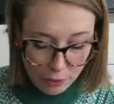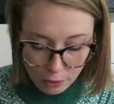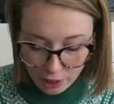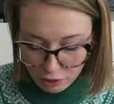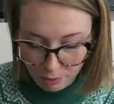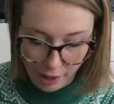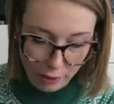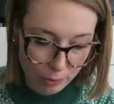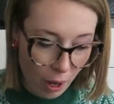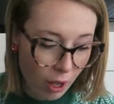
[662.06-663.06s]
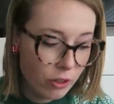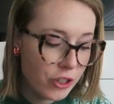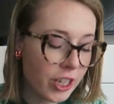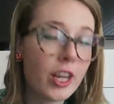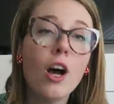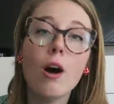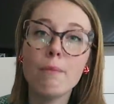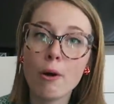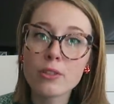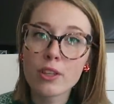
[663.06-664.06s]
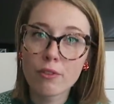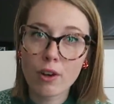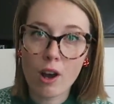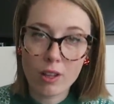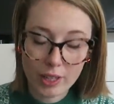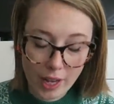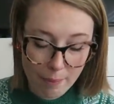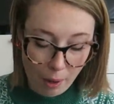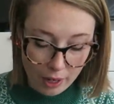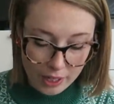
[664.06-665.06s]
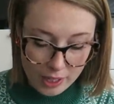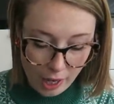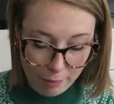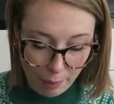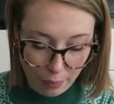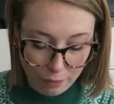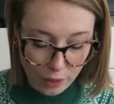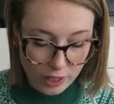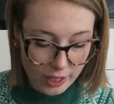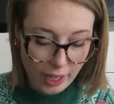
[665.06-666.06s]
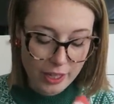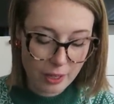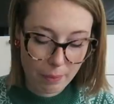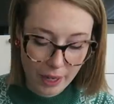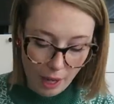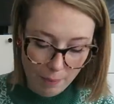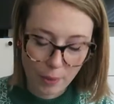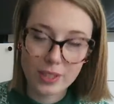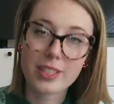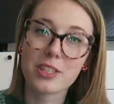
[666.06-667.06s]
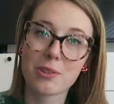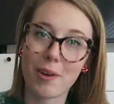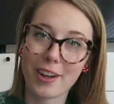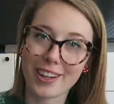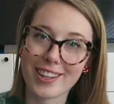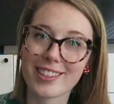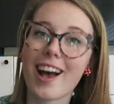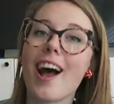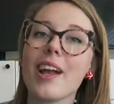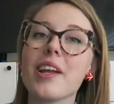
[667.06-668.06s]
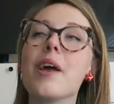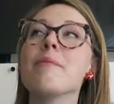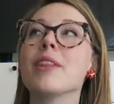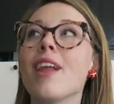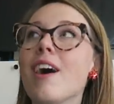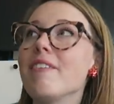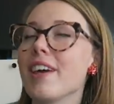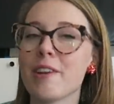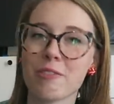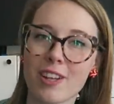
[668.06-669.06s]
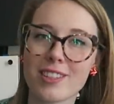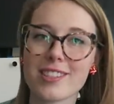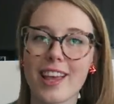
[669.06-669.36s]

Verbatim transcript: a few things from Anthropologie, mostly for holiday party stuff, but the first thing I did pick up was this sweater because I am in love and it was on